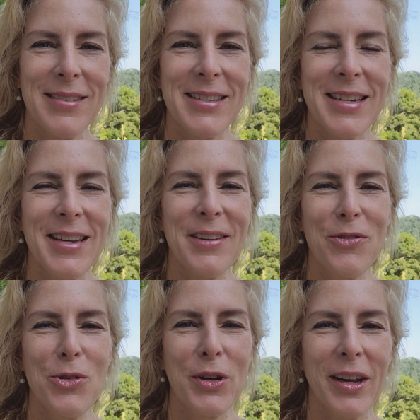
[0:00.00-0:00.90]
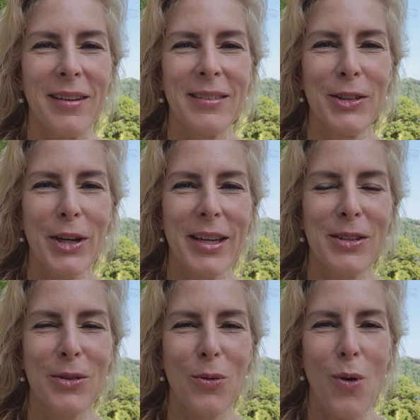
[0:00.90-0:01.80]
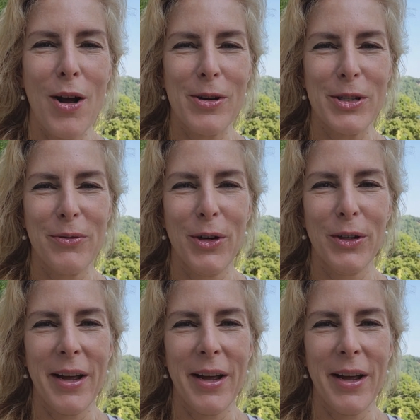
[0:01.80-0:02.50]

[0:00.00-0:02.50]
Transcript: See if you can look into the waters of your